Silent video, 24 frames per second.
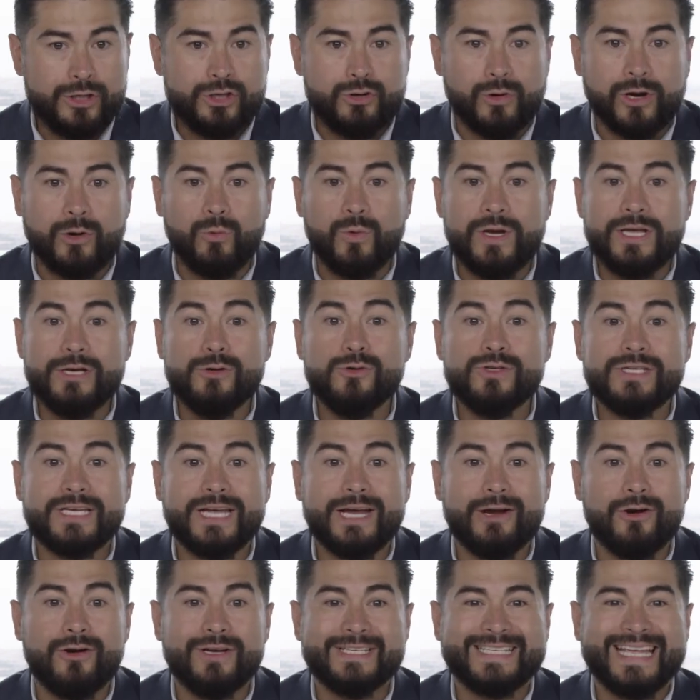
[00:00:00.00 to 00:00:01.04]
trick we use
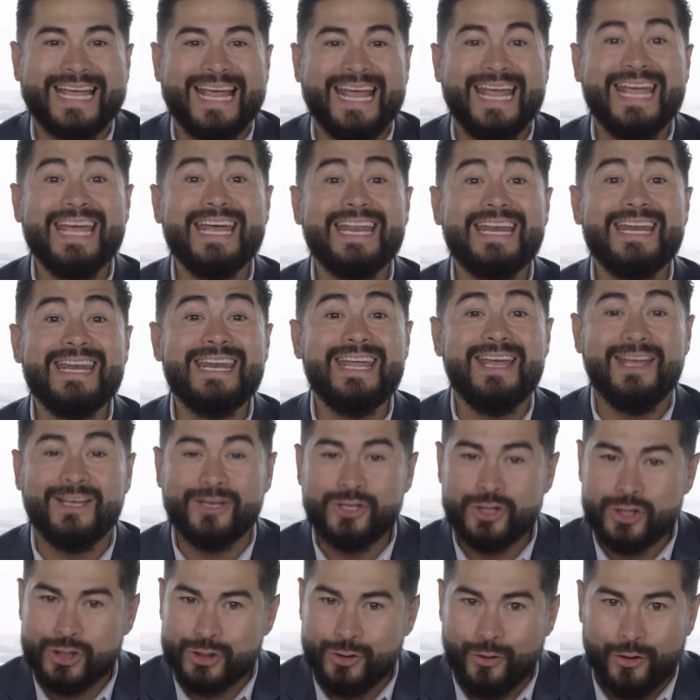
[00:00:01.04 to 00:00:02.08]
here is
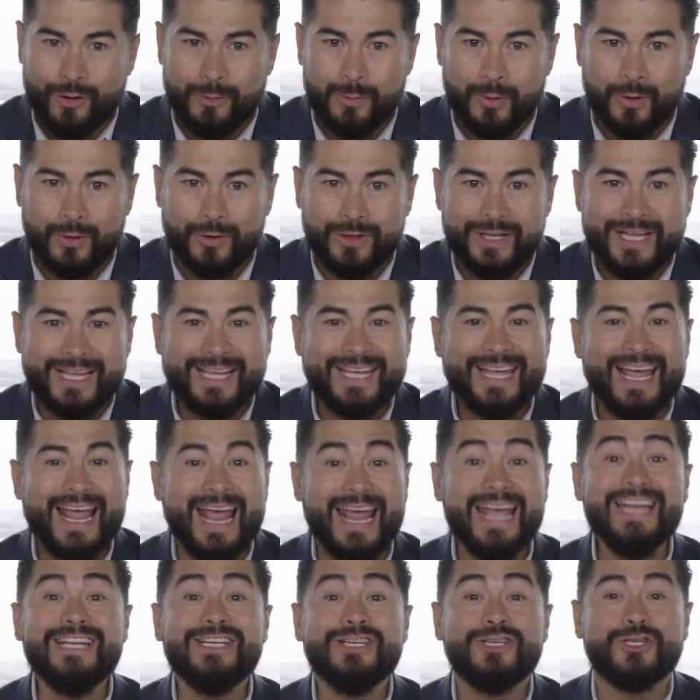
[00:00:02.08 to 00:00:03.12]
insurable
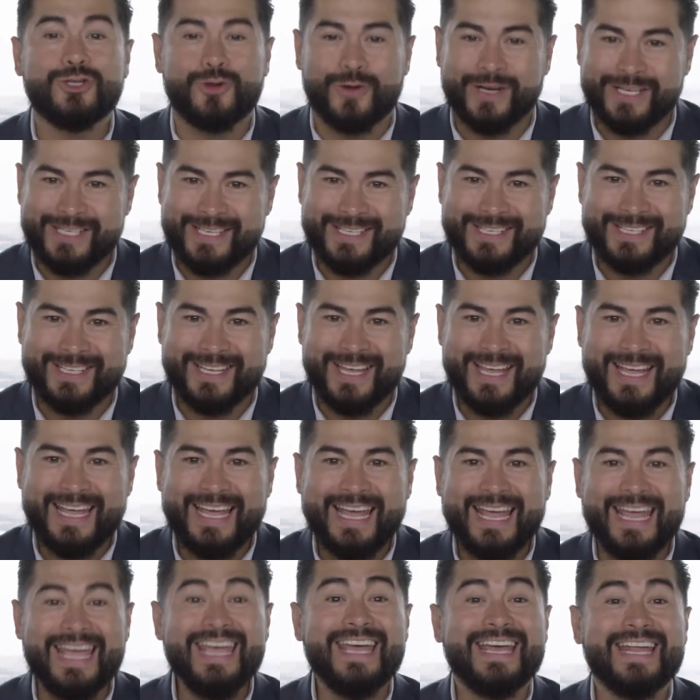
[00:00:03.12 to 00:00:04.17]
interest
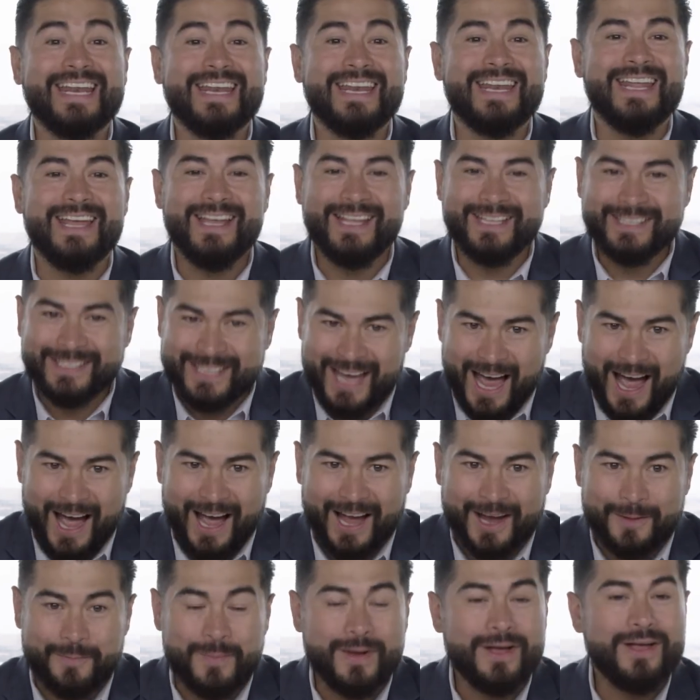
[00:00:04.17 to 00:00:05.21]
in
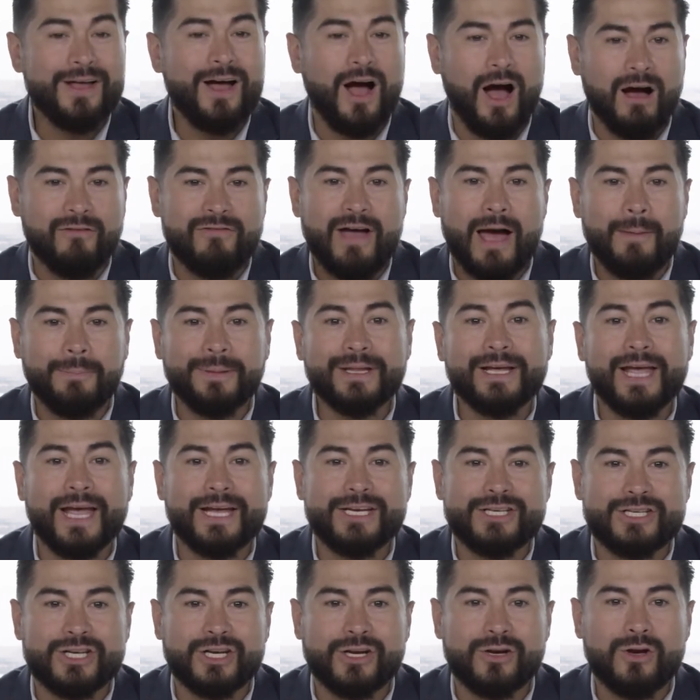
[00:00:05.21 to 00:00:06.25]
time of
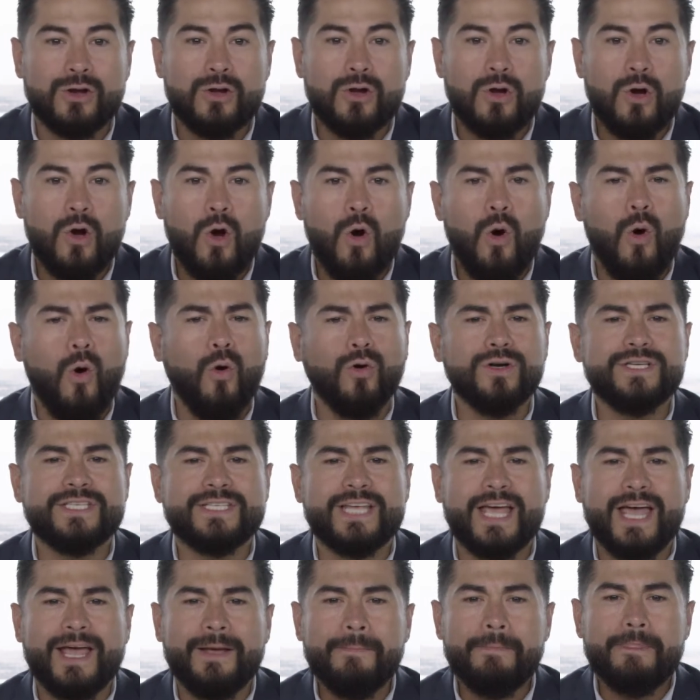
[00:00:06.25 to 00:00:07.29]
application, or
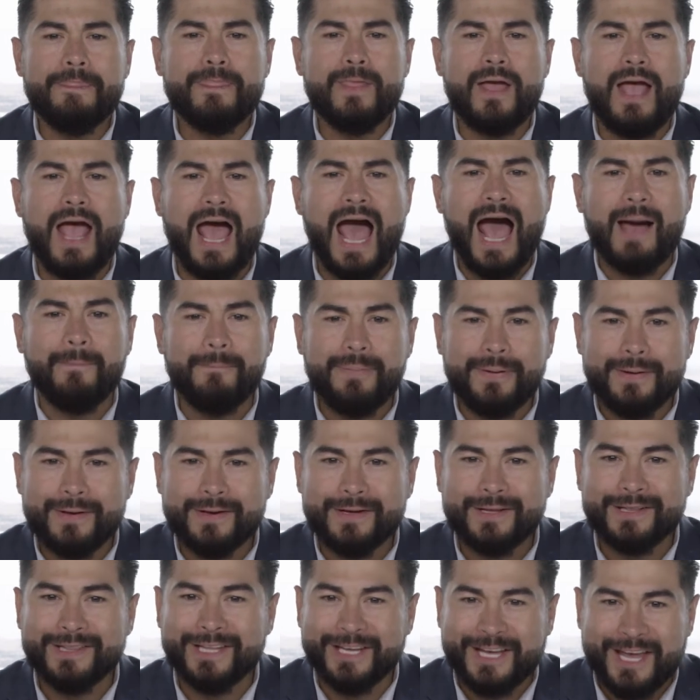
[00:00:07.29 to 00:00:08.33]
say
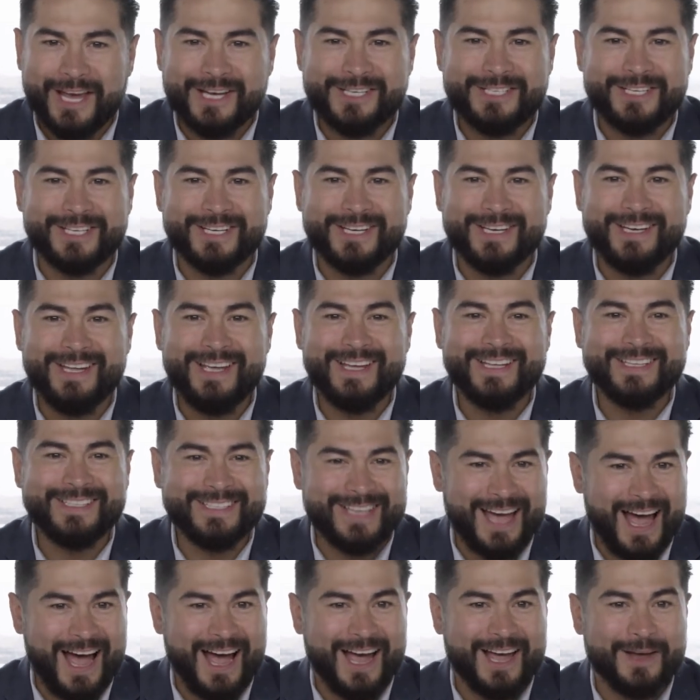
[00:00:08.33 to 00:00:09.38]
application
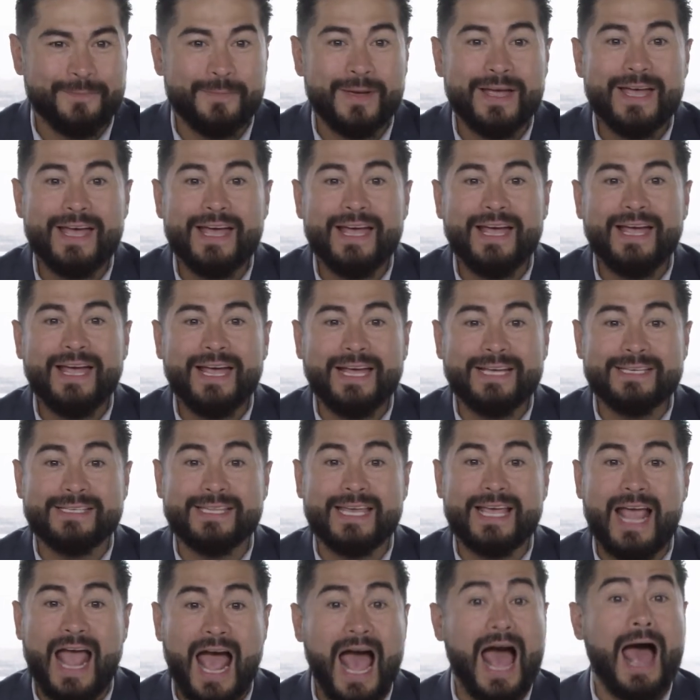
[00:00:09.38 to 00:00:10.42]
time is
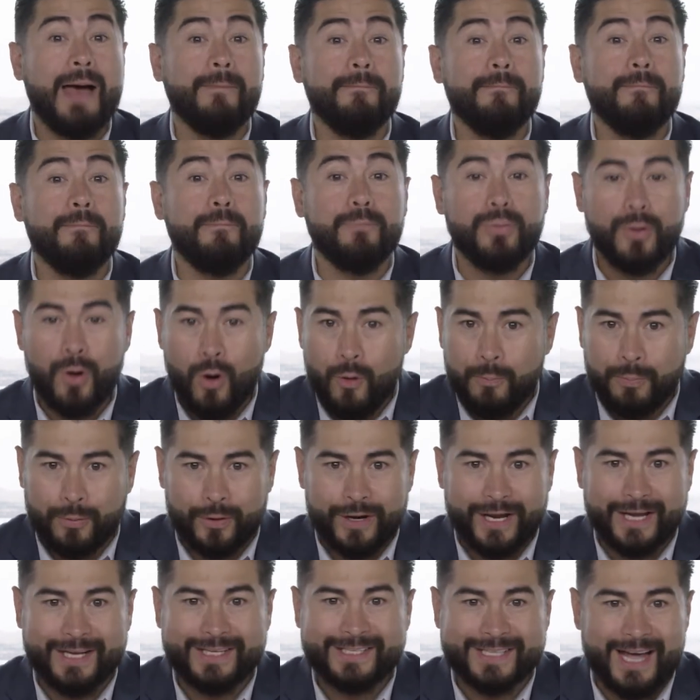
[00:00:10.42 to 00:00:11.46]
the
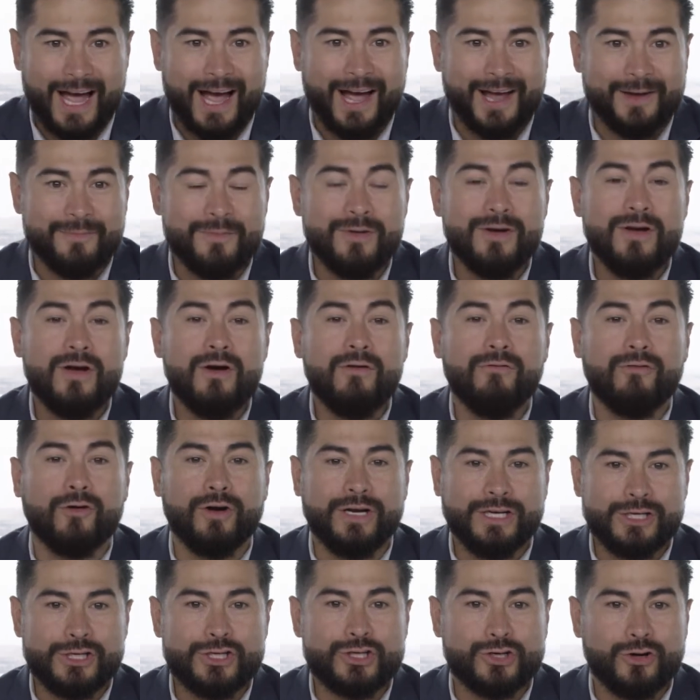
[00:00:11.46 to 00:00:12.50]
appropriate time for
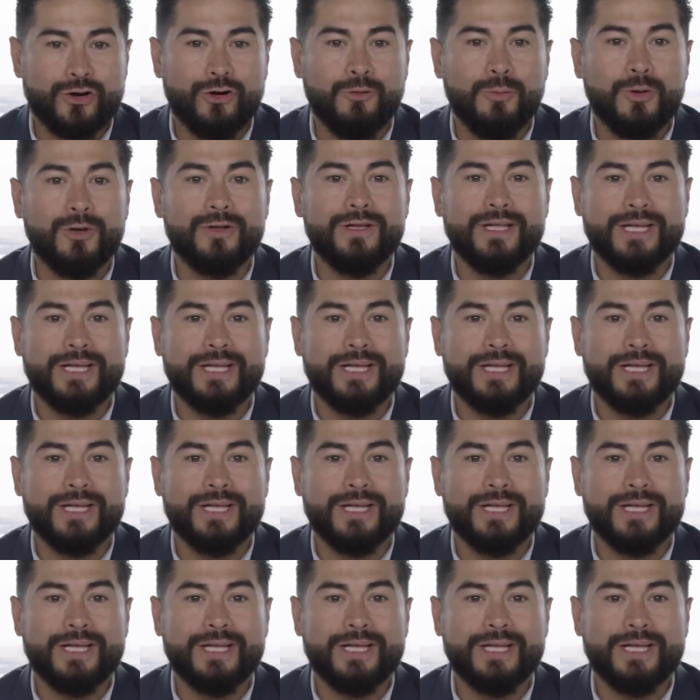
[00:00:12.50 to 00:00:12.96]
insurable